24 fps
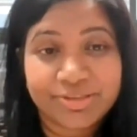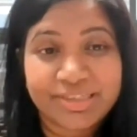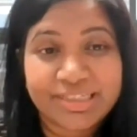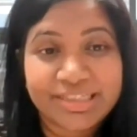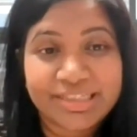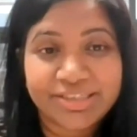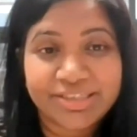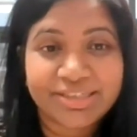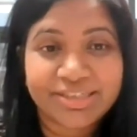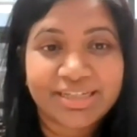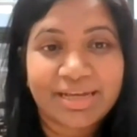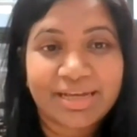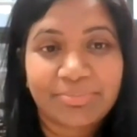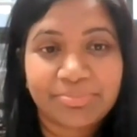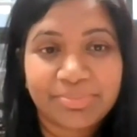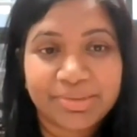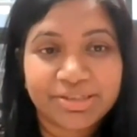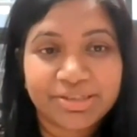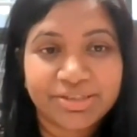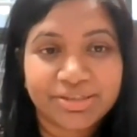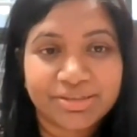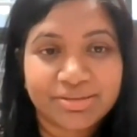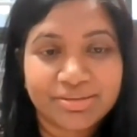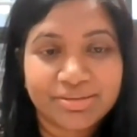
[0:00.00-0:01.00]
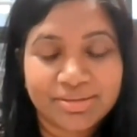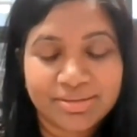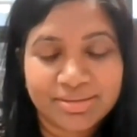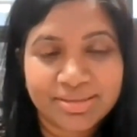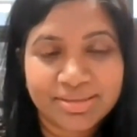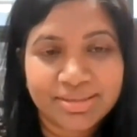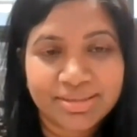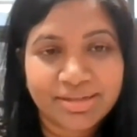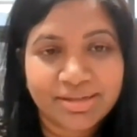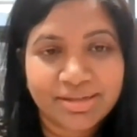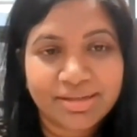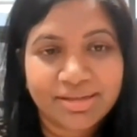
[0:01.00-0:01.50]
strategic
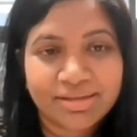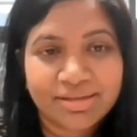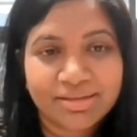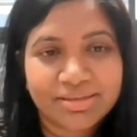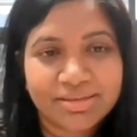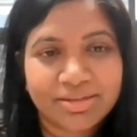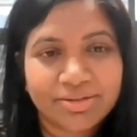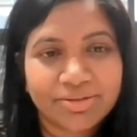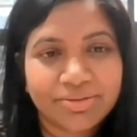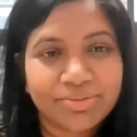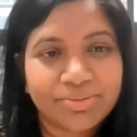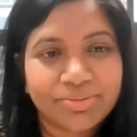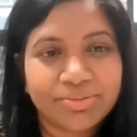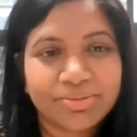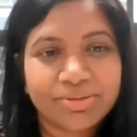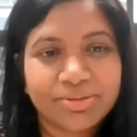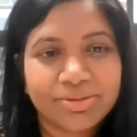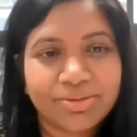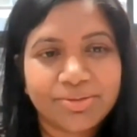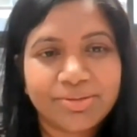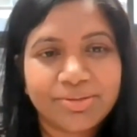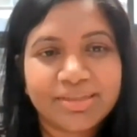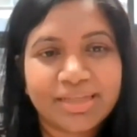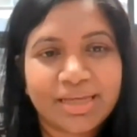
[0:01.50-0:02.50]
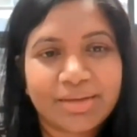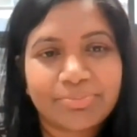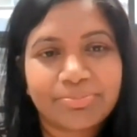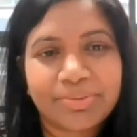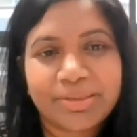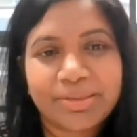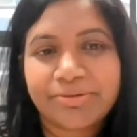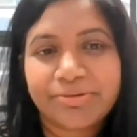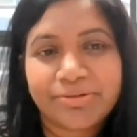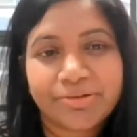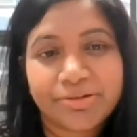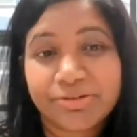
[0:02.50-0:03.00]
ambitions. So doing that
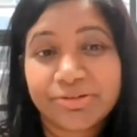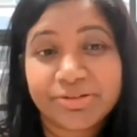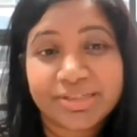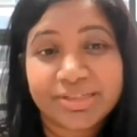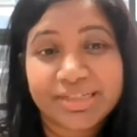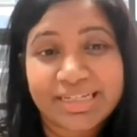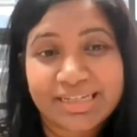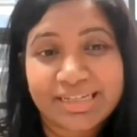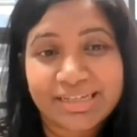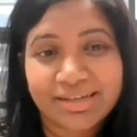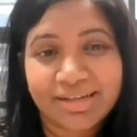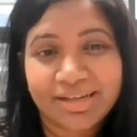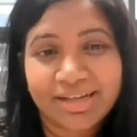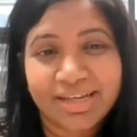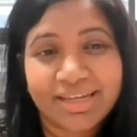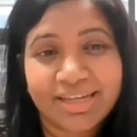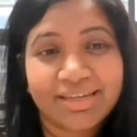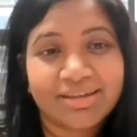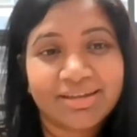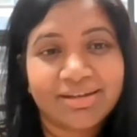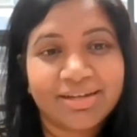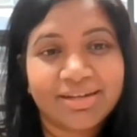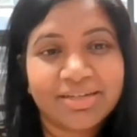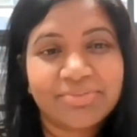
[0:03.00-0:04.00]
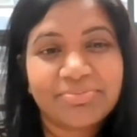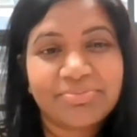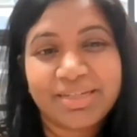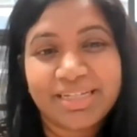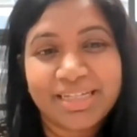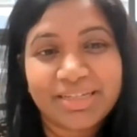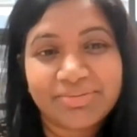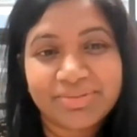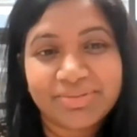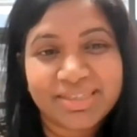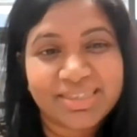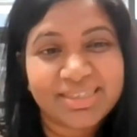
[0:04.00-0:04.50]
periodically, I
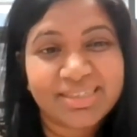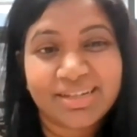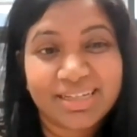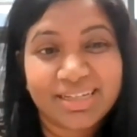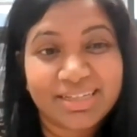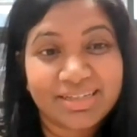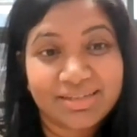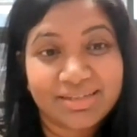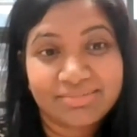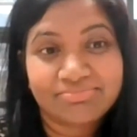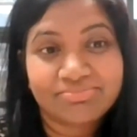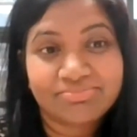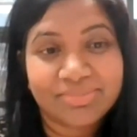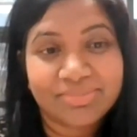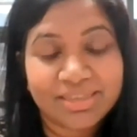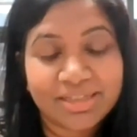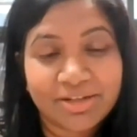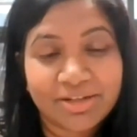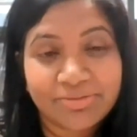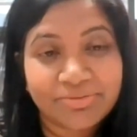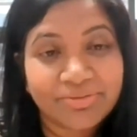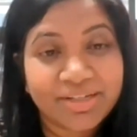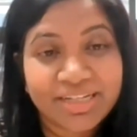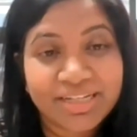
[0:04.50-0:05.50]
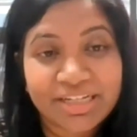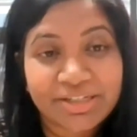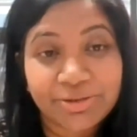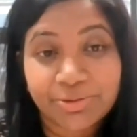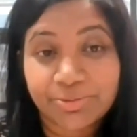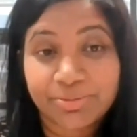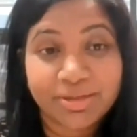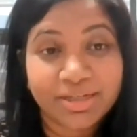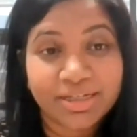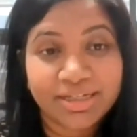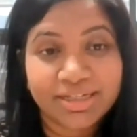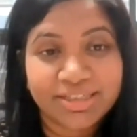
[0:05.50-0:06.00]
believe it's like,
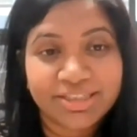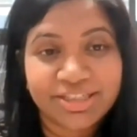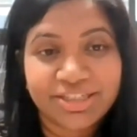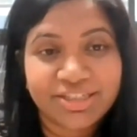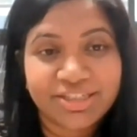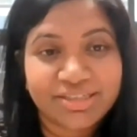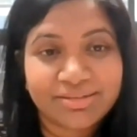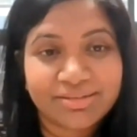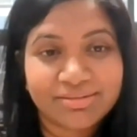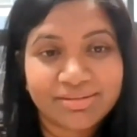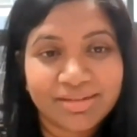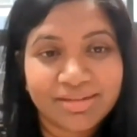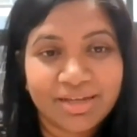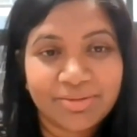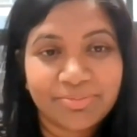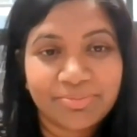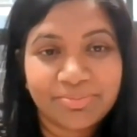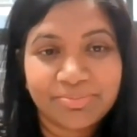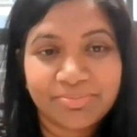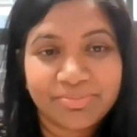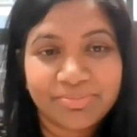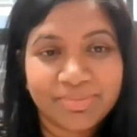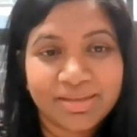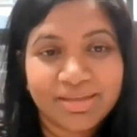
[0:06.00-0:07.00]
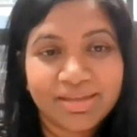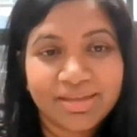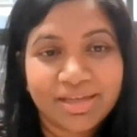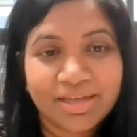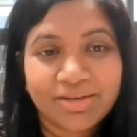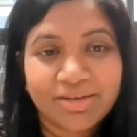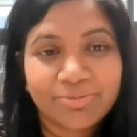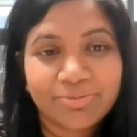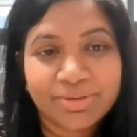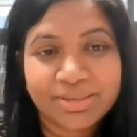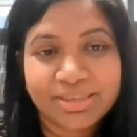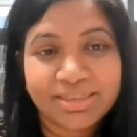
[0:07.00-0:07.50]
financial hygiene,
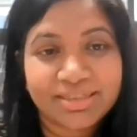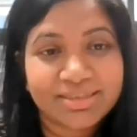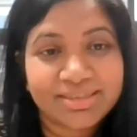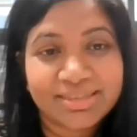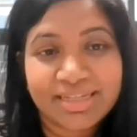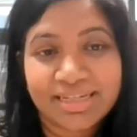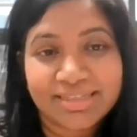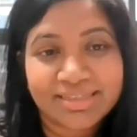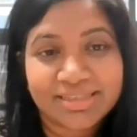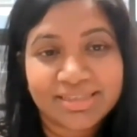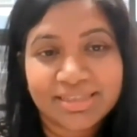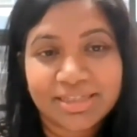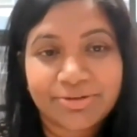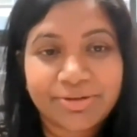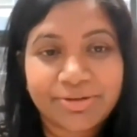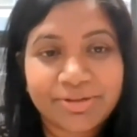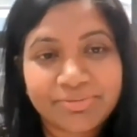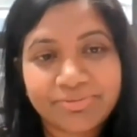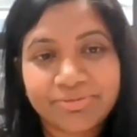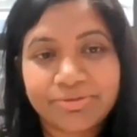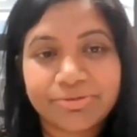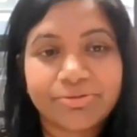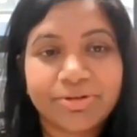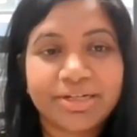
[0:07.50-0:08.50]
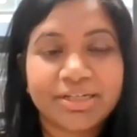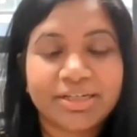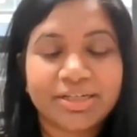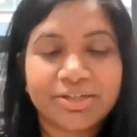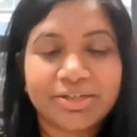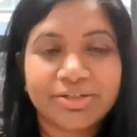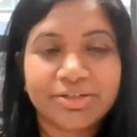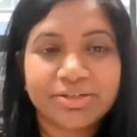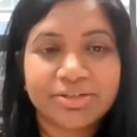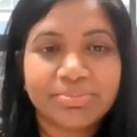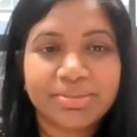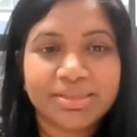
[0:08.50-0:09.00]
which is necessary for running
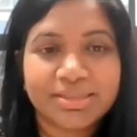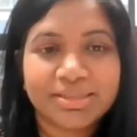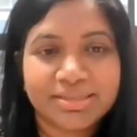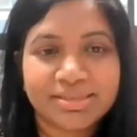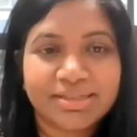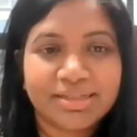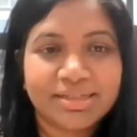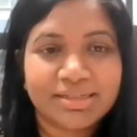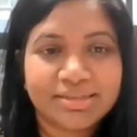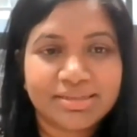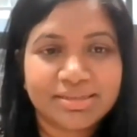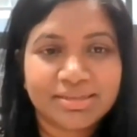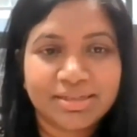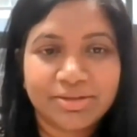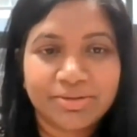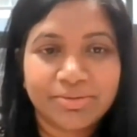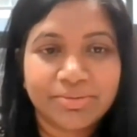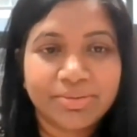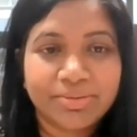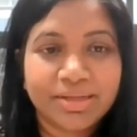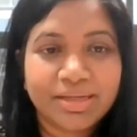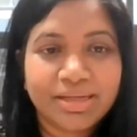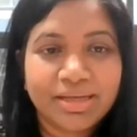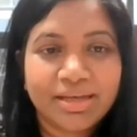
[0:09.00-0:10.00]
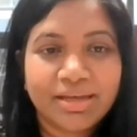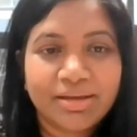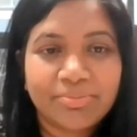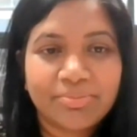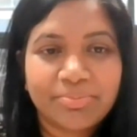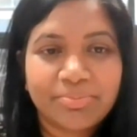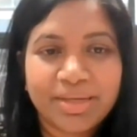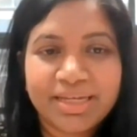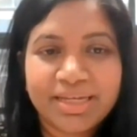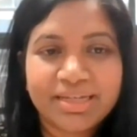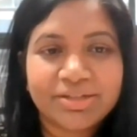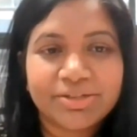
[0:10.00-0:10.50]
a good business. So
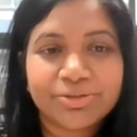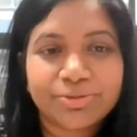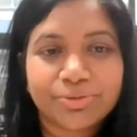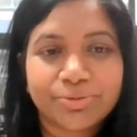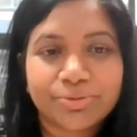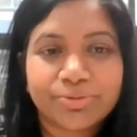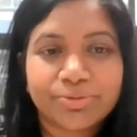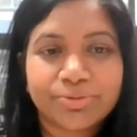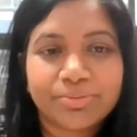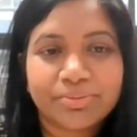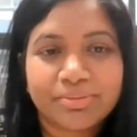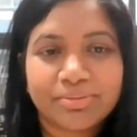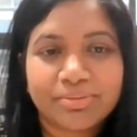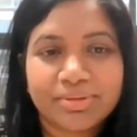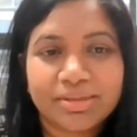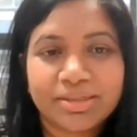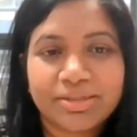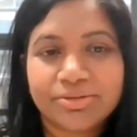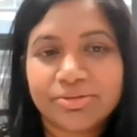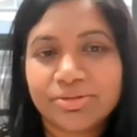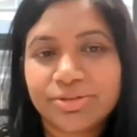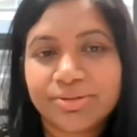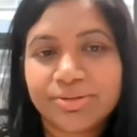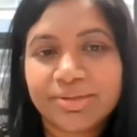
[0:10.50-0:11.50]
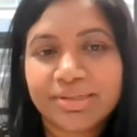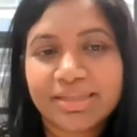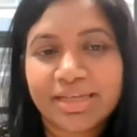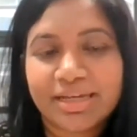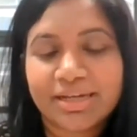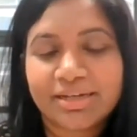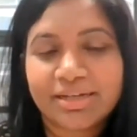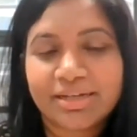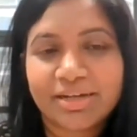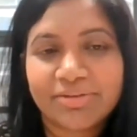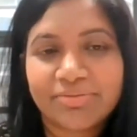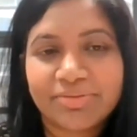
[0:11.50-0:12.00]
making sure you're doing
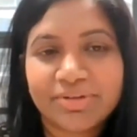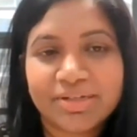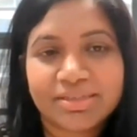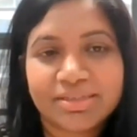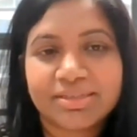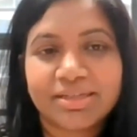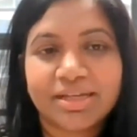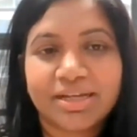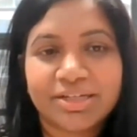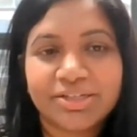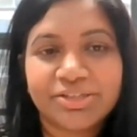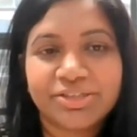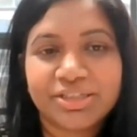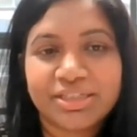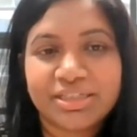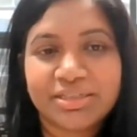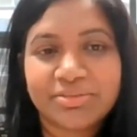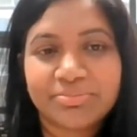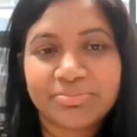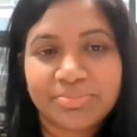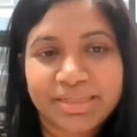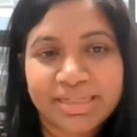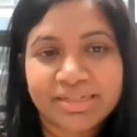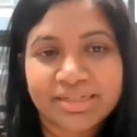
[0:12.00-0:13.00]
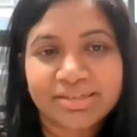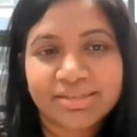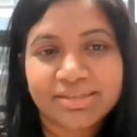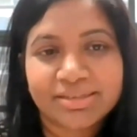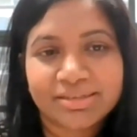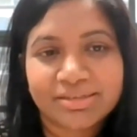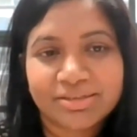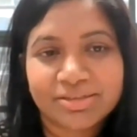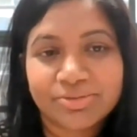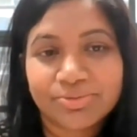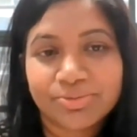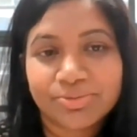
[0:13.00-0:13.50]
that governance hygiene bit
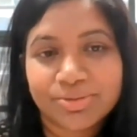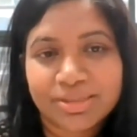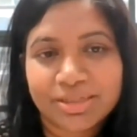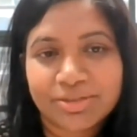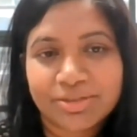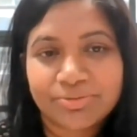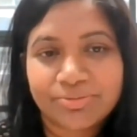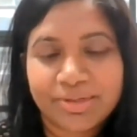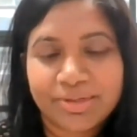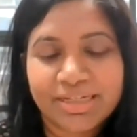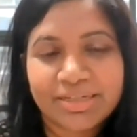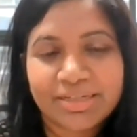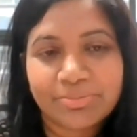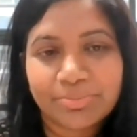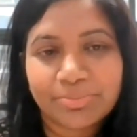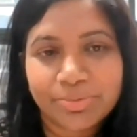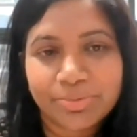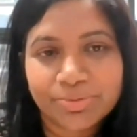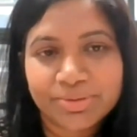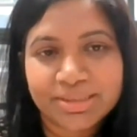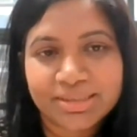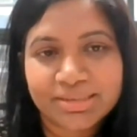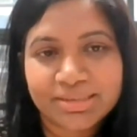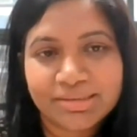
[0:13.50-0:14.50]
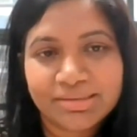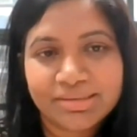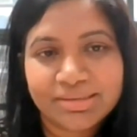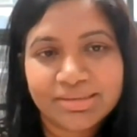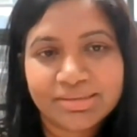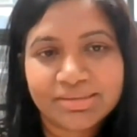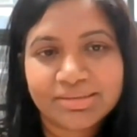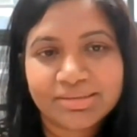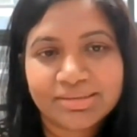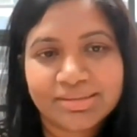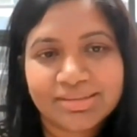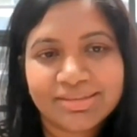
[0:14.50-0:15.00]
is also really important,
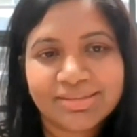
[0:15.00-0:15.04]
